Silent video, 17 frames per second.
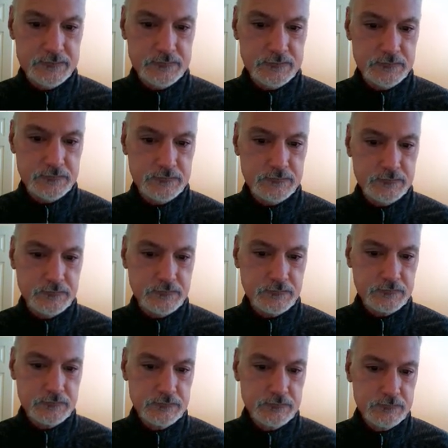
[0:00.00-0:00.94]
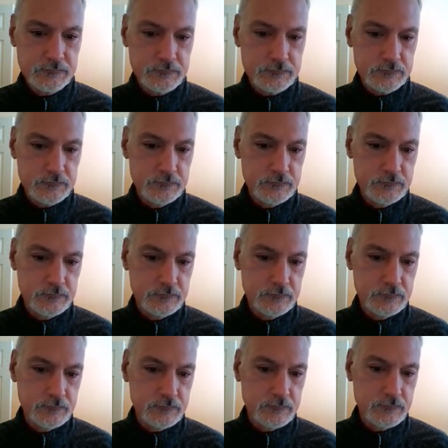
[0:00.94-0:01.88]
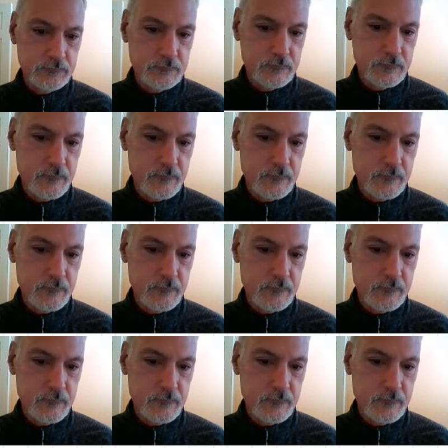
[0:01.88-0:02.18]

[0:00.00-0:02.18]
[no speech]